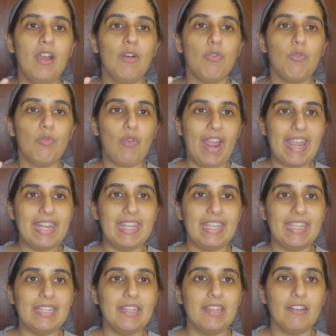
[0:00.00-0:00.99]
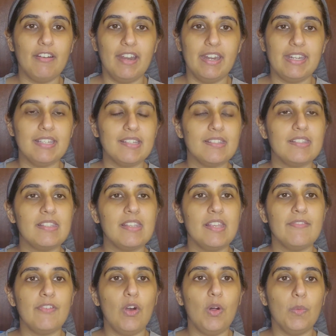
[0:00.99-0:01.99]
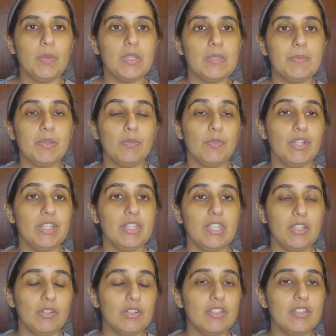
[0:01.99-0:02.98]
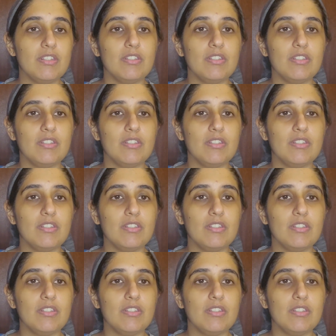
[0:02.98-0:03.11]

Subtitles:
writing credits have always been really good.